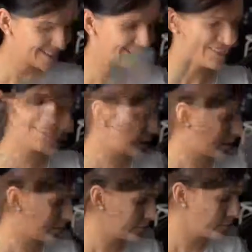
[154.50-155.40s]
you're gonna
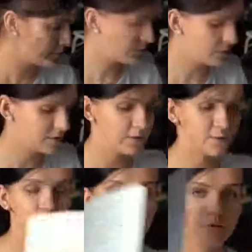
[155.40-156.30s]
have to use
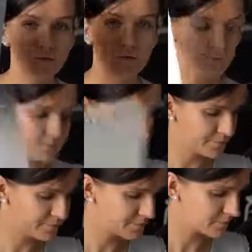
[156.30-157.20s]
these two,
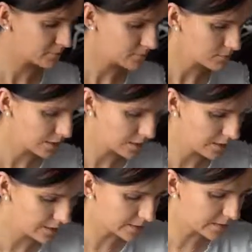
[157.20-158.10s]

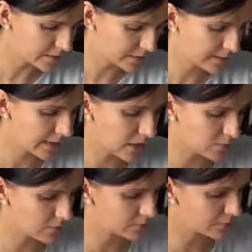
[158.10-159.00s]
and then the
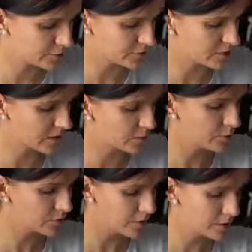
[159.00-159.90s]
towel which you're gonna
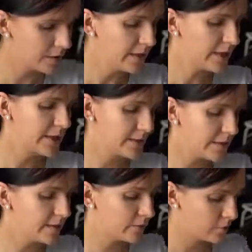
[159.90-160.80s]
put on, and
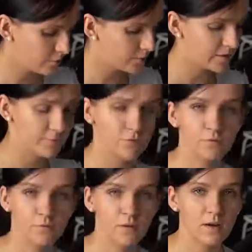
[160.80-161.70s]
then you have
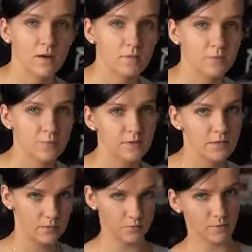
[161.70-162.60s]
to put a
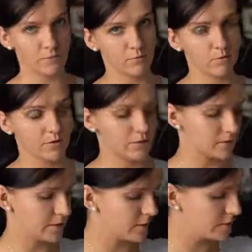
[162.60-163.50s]
little bit of water
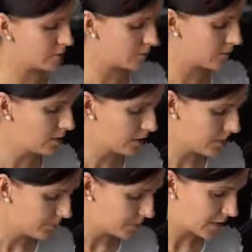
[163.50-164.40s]
on it. So
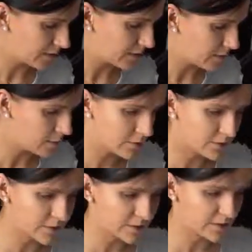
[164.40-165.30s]
that's the only
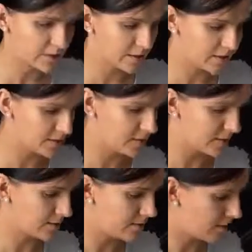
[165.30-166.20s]
thing that doesn't
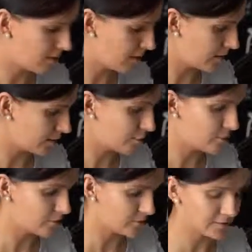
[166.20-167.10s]

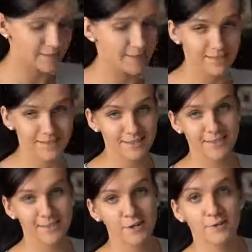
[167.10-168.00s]
include, that it's
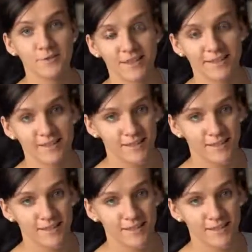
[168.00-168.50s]
not included